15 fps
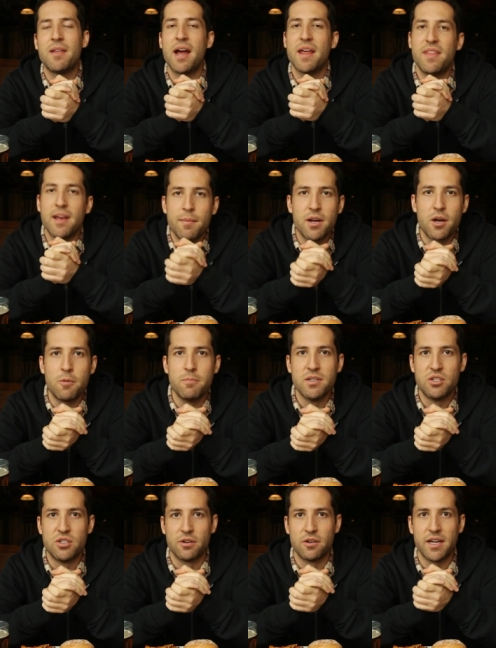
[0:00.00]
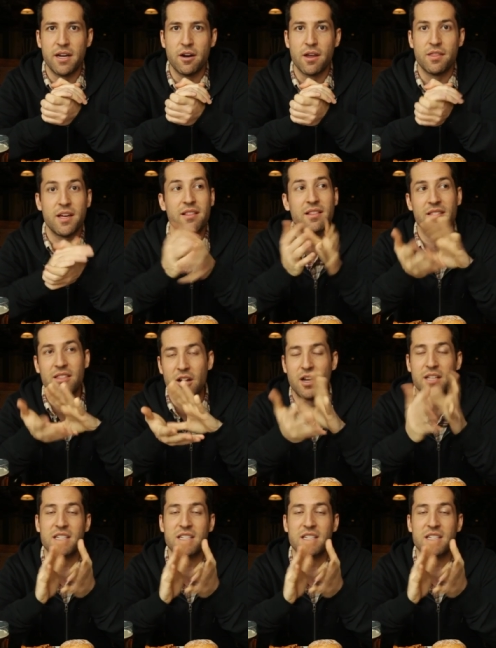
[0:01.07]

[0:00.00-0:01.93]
I think I'm gonna go Missouri here. I think there,